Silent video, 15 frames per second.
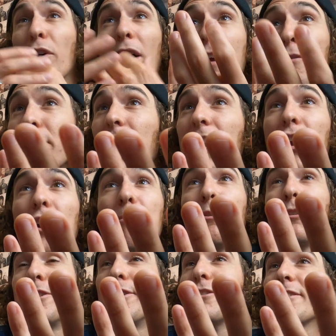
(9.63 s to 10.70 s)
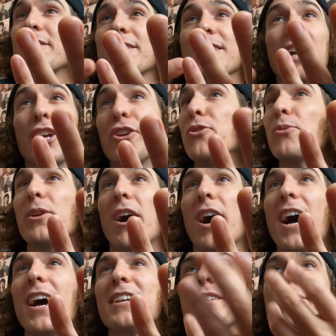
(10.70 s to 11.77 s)
for everyday GoPro users like you and
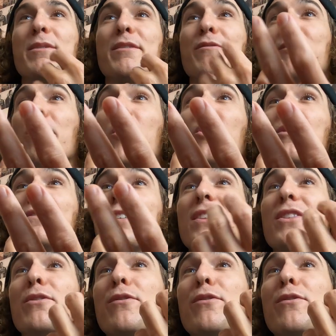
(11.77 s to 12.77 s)
I to be involved in the